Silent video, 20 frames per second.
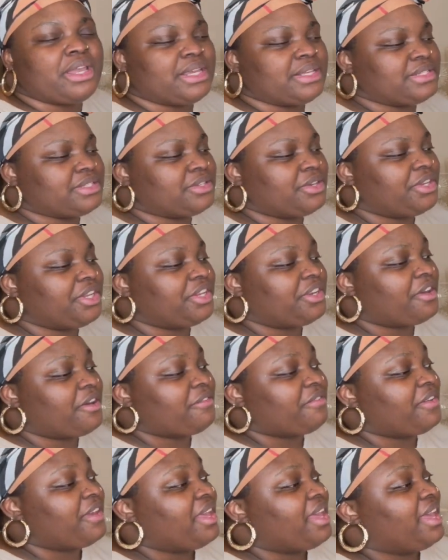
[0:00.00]
is good
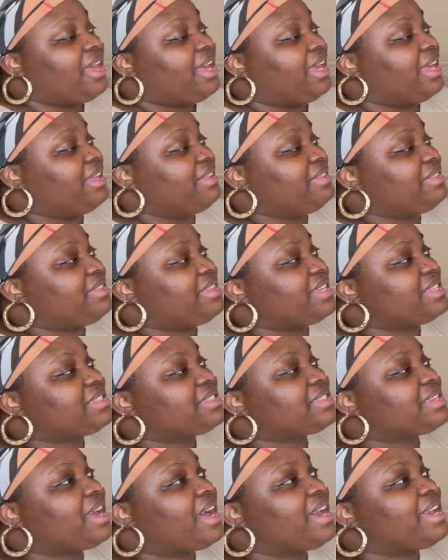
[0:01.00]
enough. In
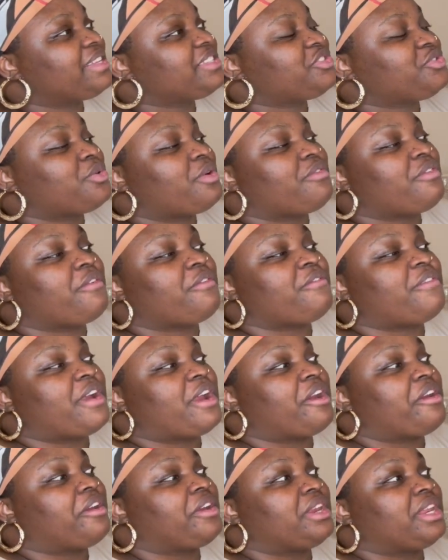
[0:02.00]
this, guys, you have a
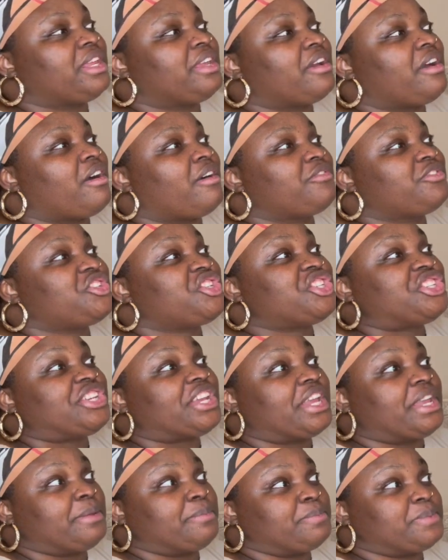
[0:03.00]
variety of
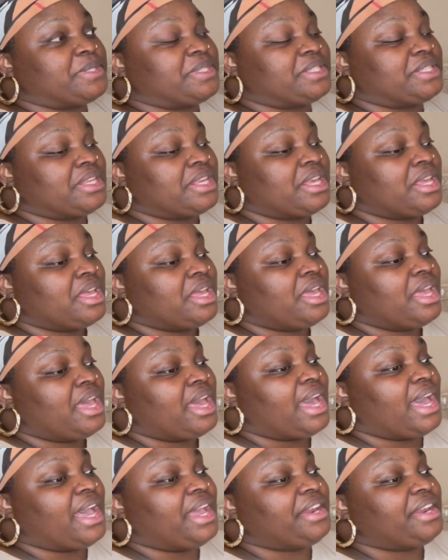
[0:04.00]
shapes.
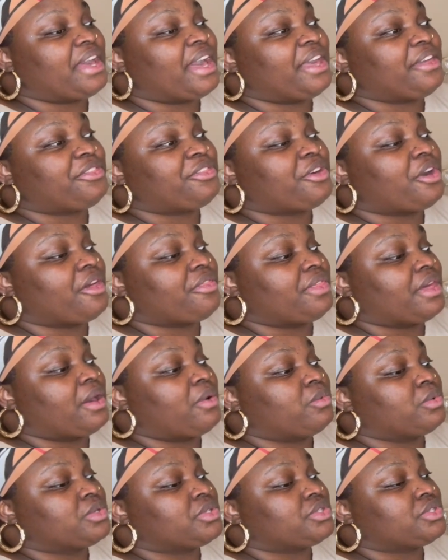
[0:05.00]
And I thought
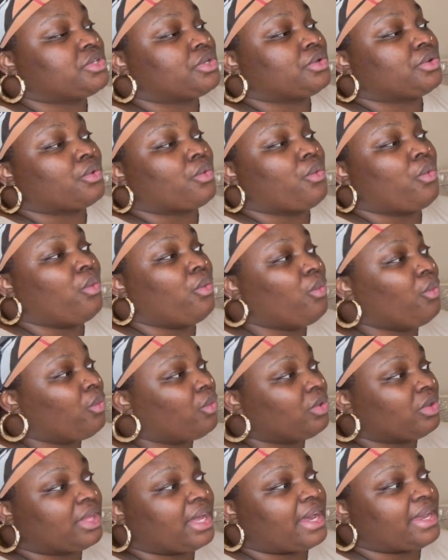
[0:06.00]
that was
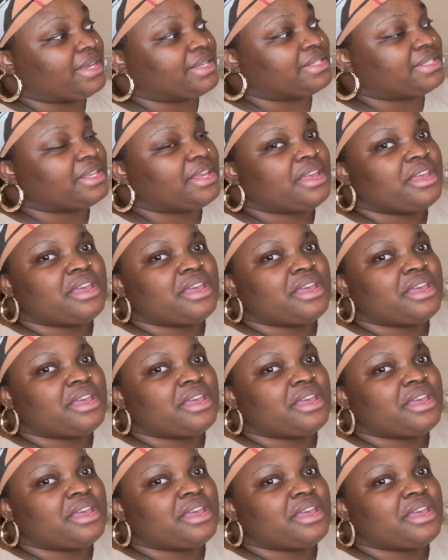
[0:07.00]
cool, guys.